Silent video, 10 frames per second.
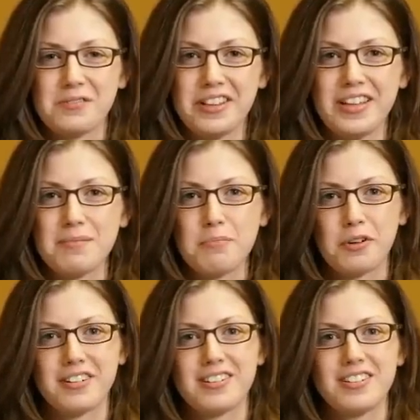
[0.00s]
really
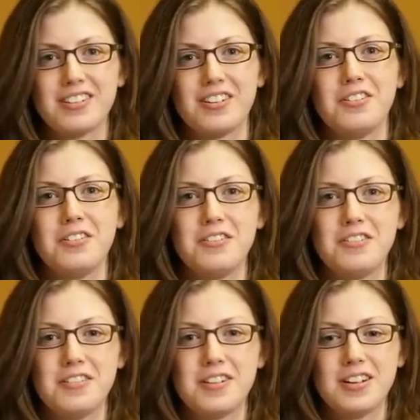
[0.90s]
important
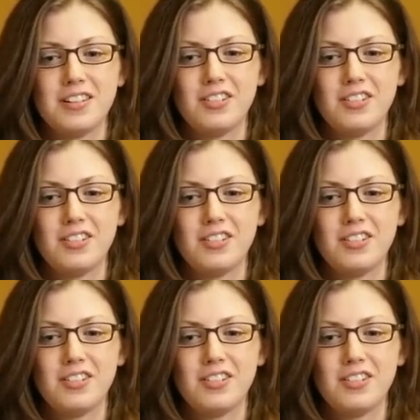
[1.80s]
to